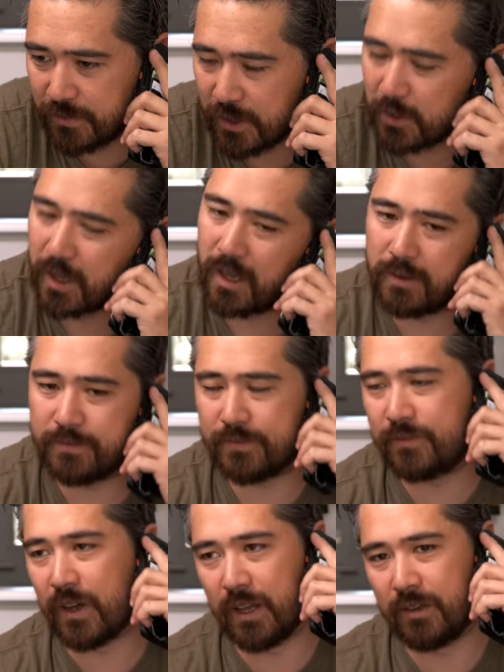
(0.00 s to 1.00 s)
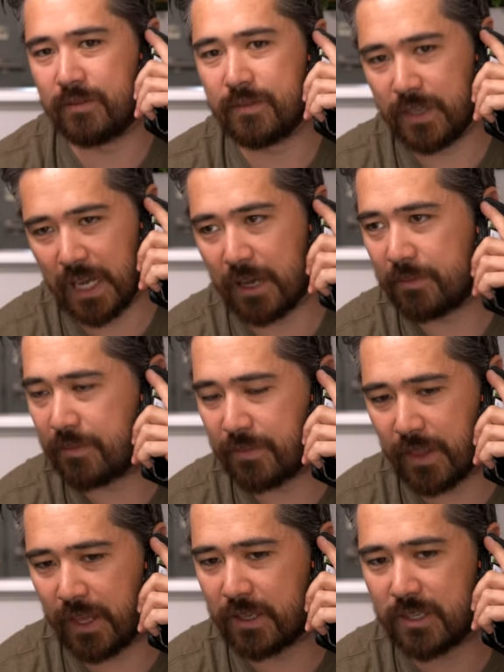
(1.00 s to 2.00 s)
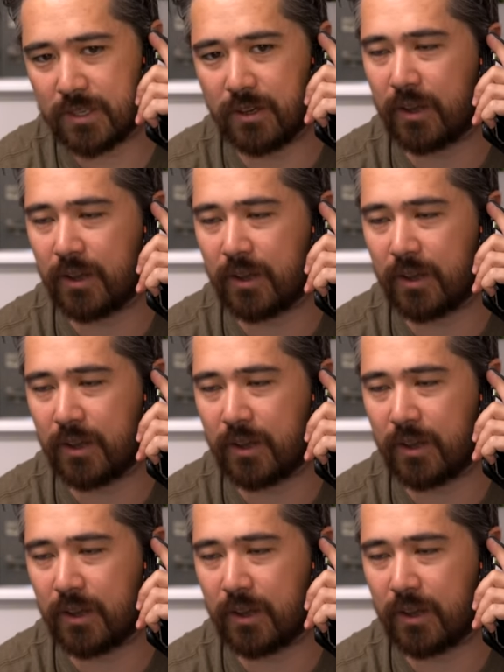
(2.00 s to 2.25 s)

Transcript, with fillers: Okay. Fine. Yeah, thanks.